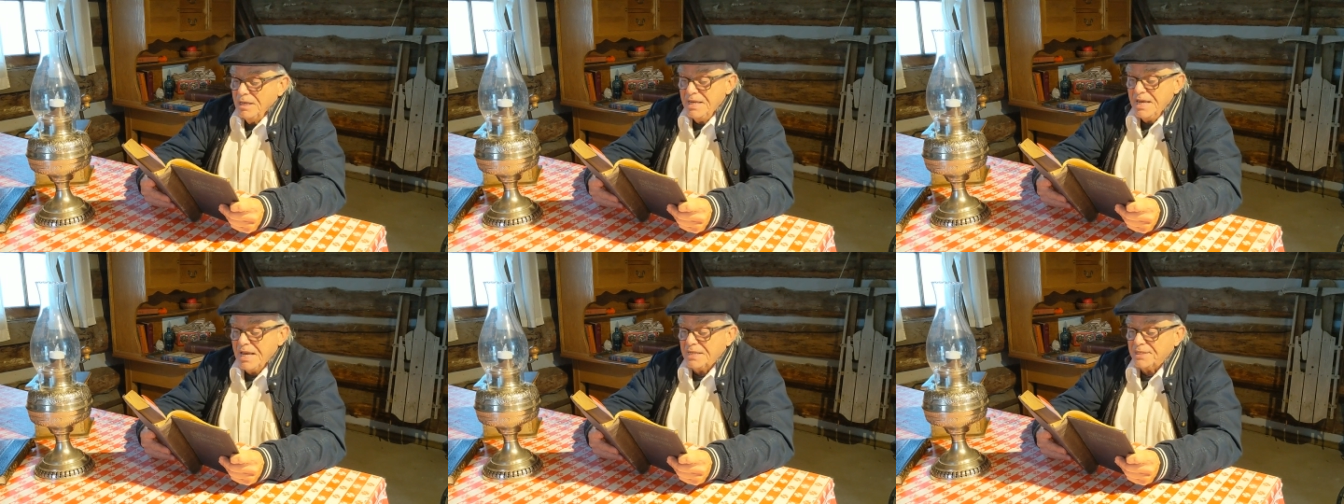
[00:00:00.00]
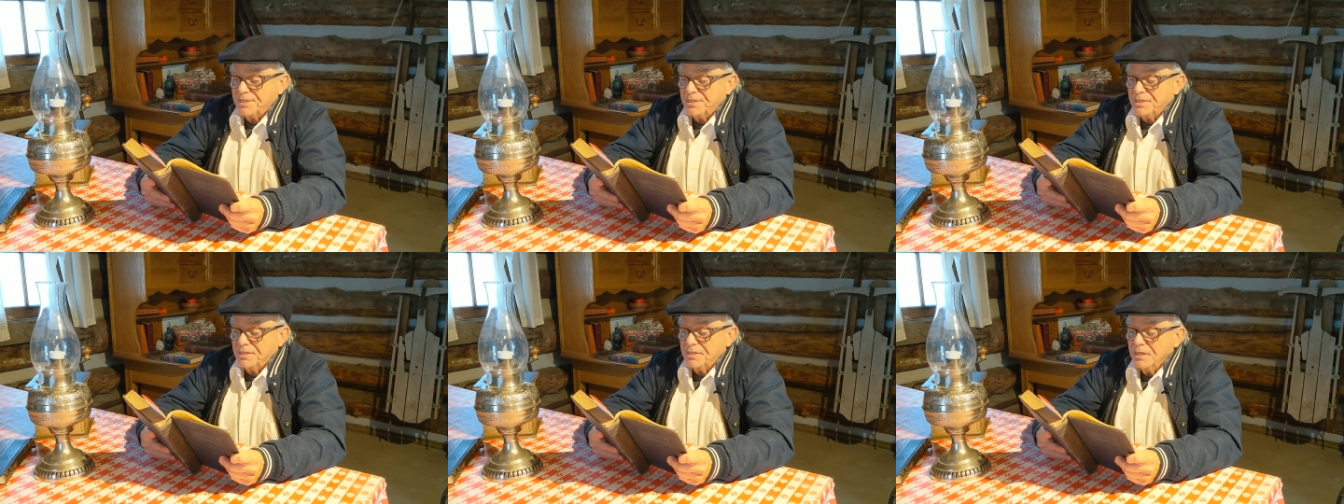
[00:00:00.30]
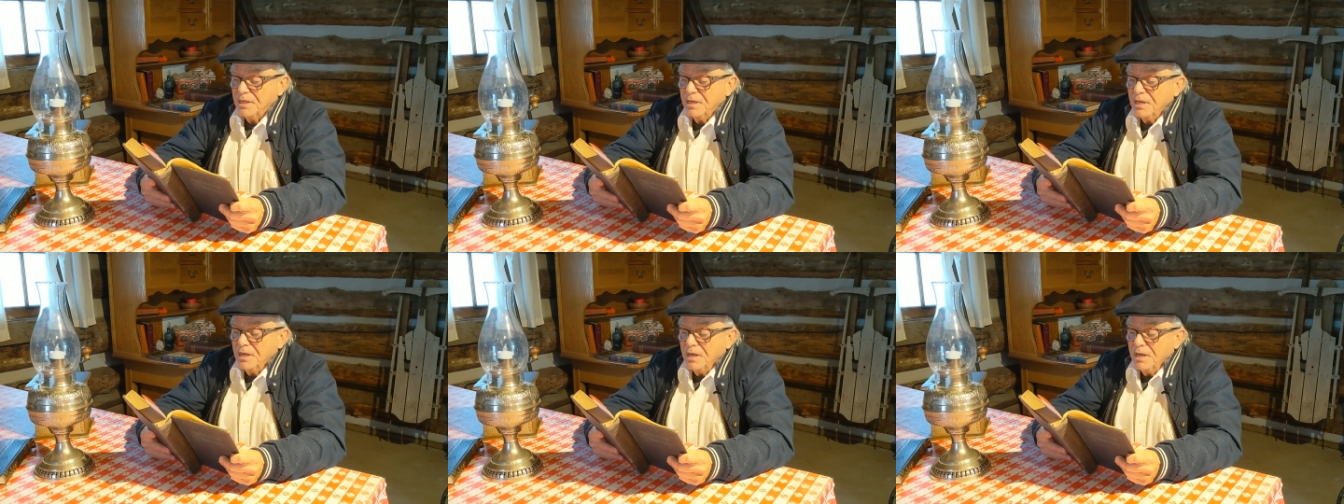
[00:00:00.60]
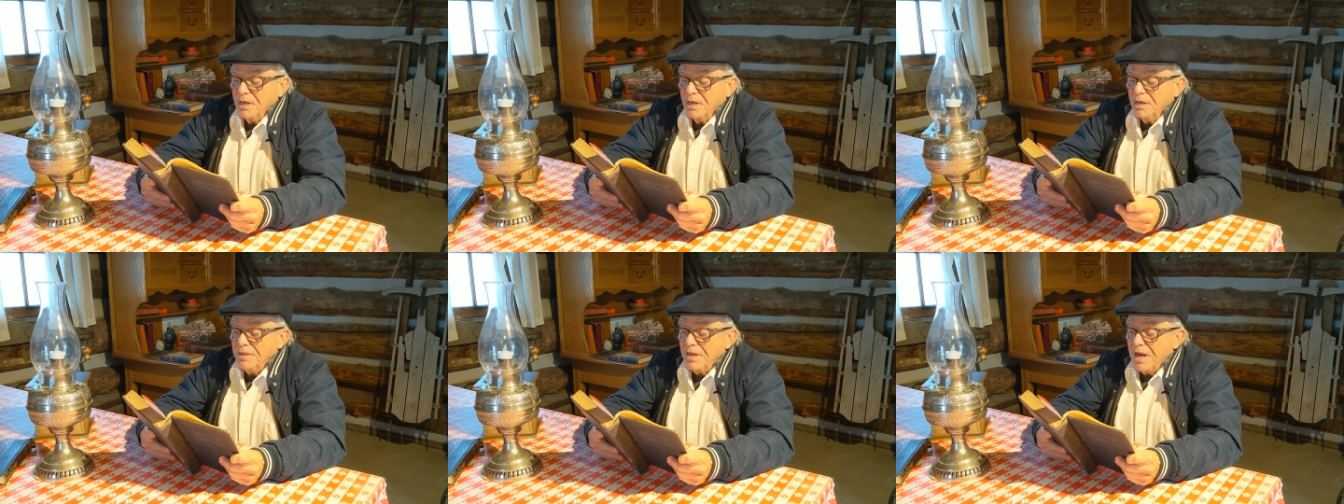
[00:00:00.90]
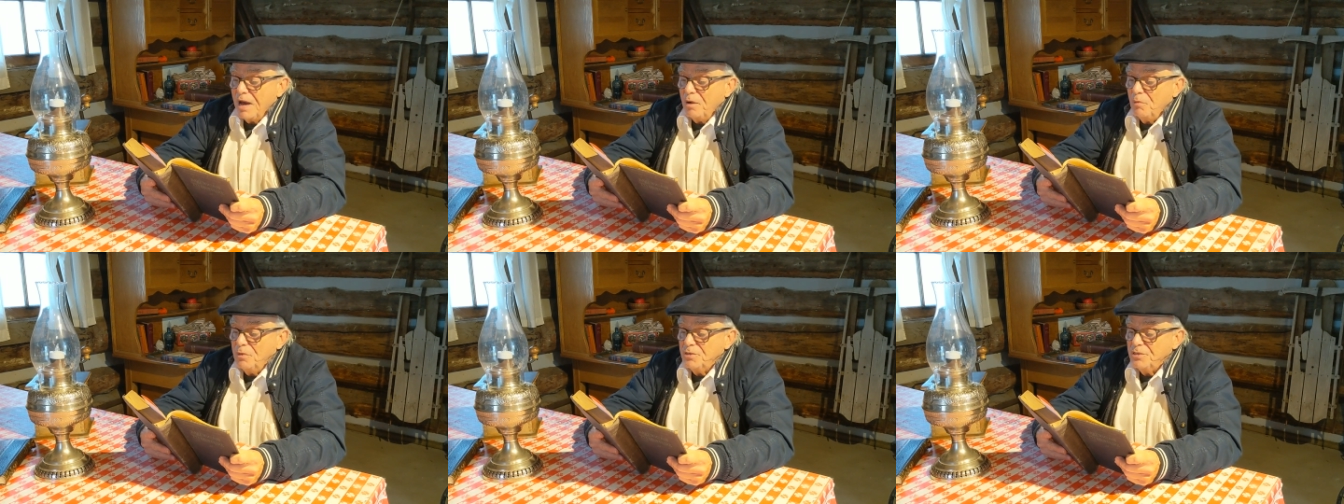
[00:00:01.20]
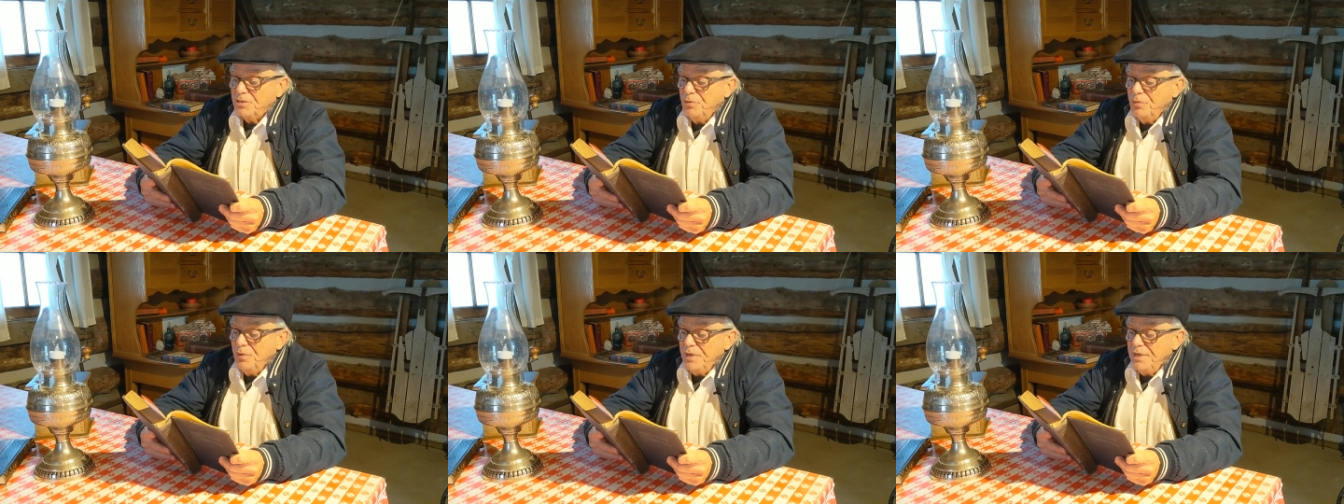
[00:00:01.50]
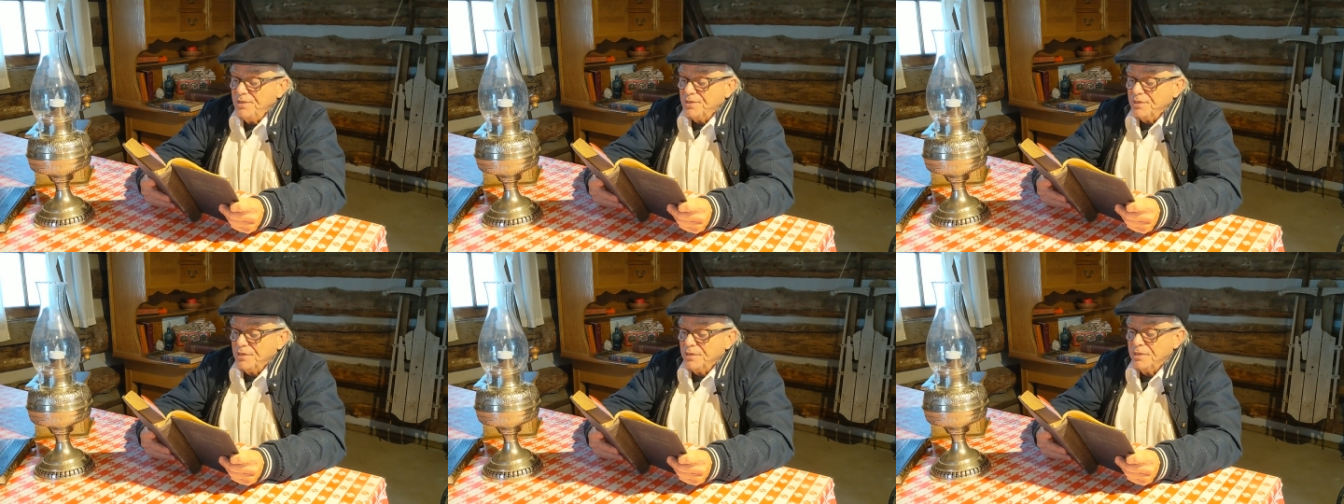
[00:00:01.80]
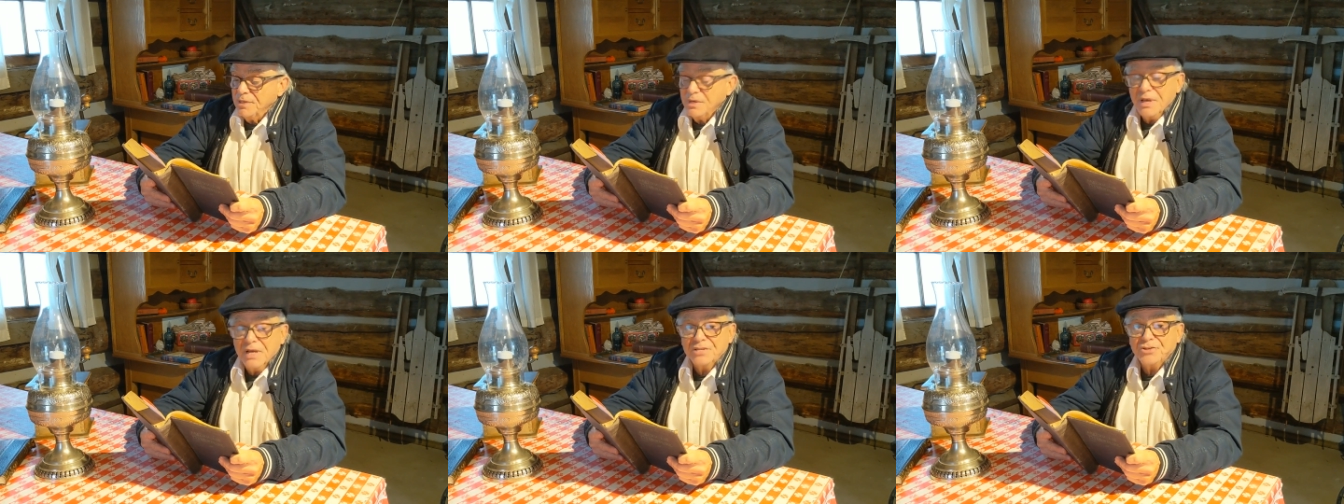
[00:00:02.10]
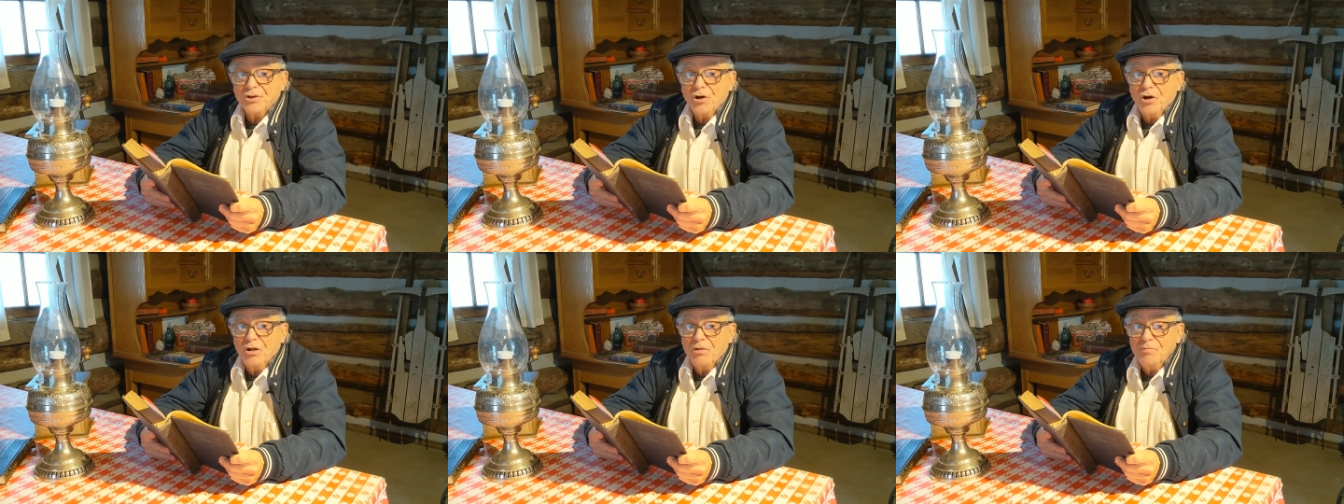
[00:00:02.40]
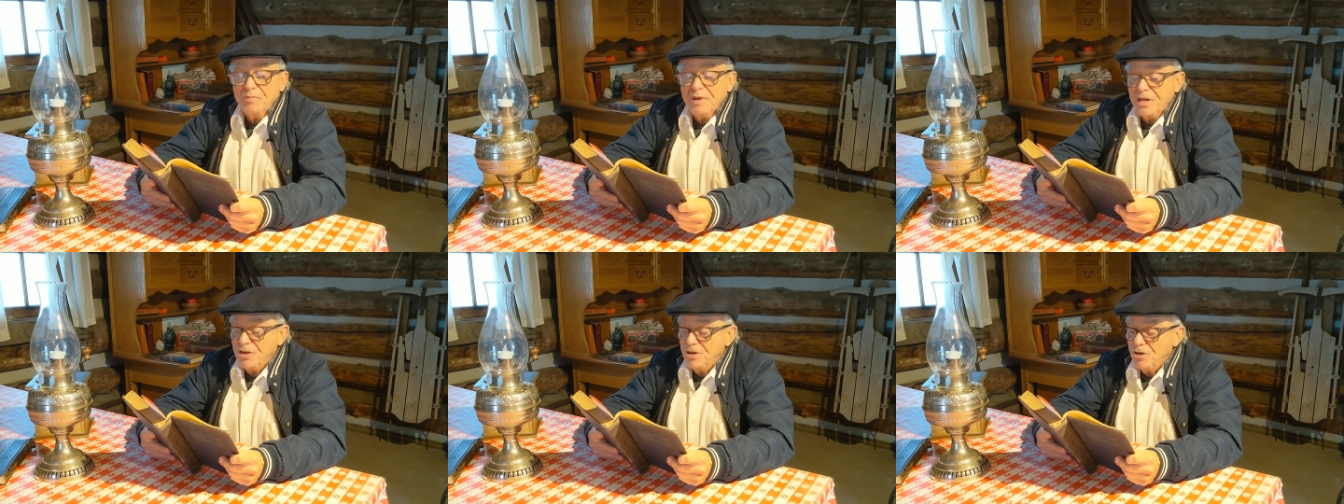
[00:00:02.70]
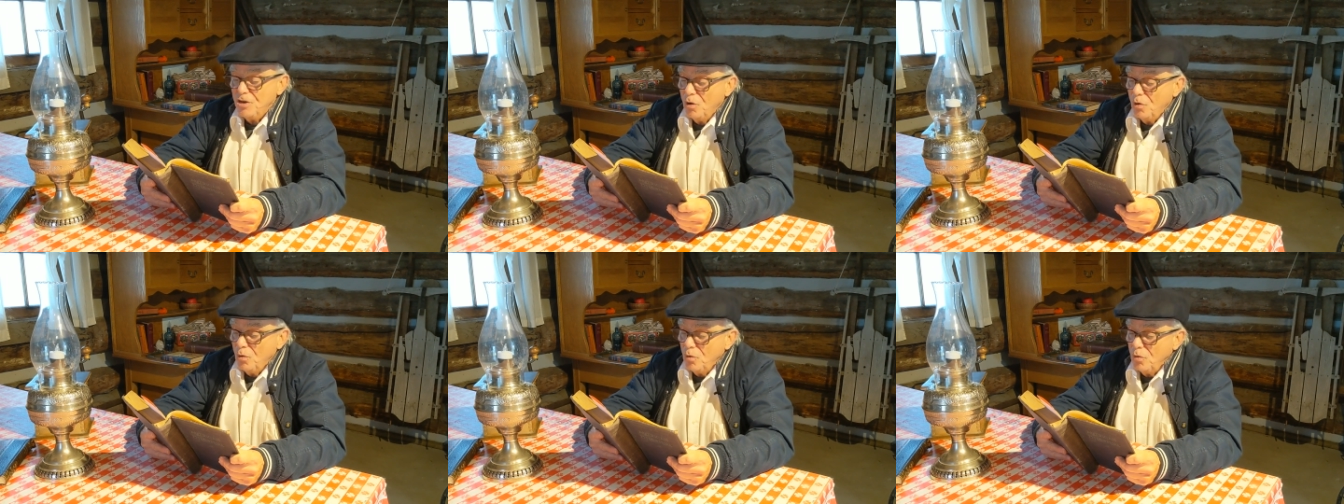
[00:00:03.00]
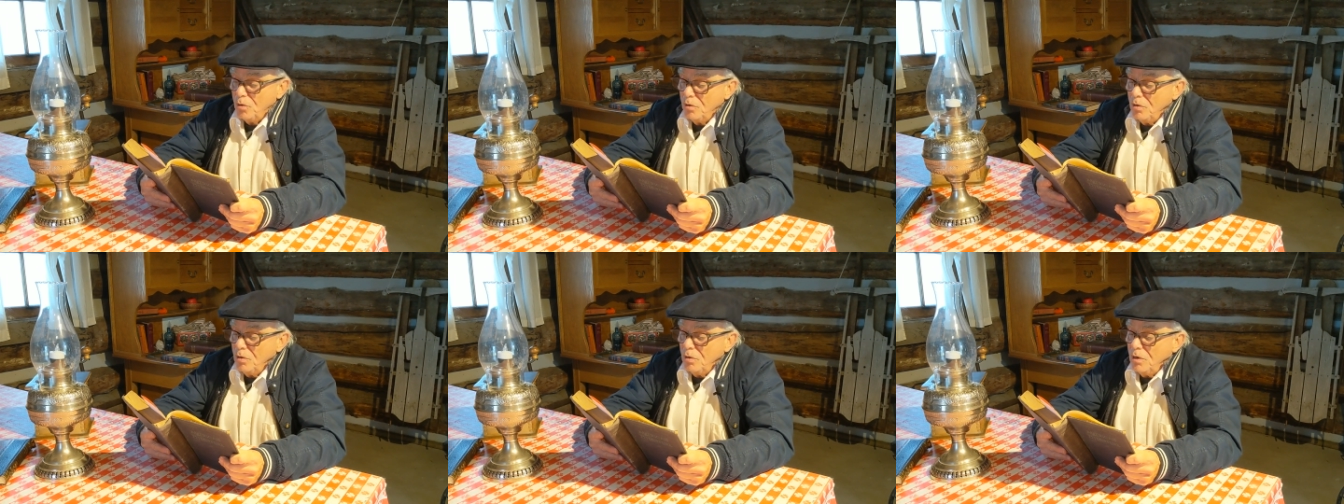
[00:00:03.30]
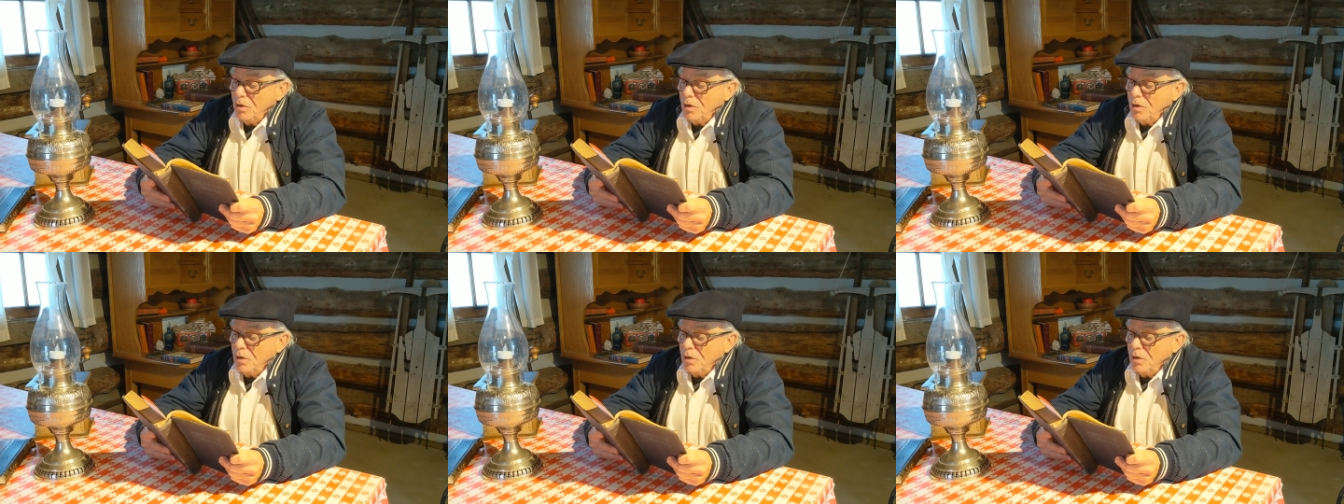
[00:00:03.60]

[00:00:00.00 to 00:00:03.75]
Yes, that was a reason, as all men know,